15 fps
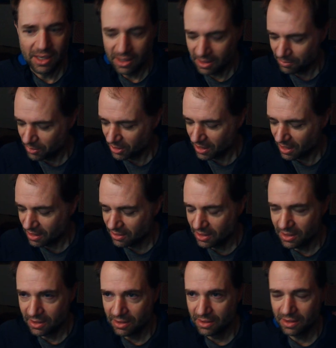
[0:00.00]
up the guy
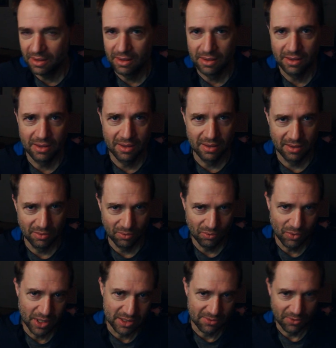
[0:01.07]
that
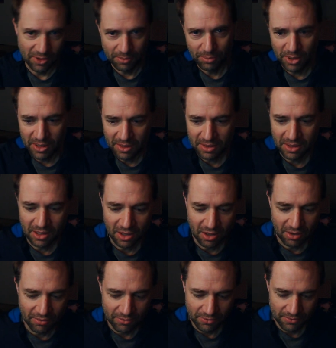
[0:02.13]
waits for the plane to take
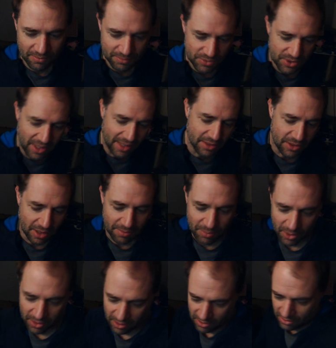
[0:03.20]
off, stands up, a
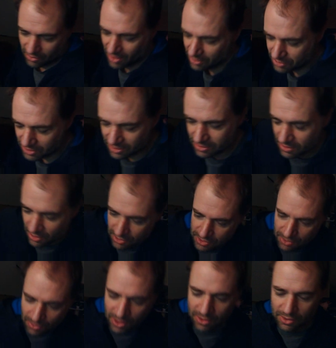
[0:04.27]
little crouches, turns
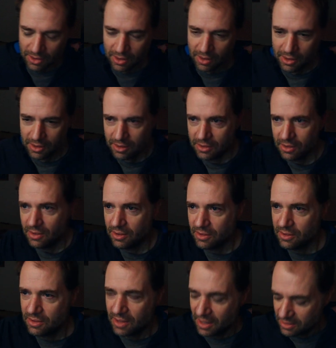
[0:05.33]
around,
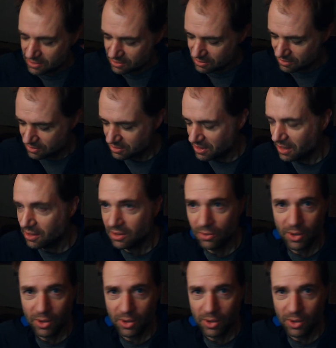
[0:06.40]
gets seated the way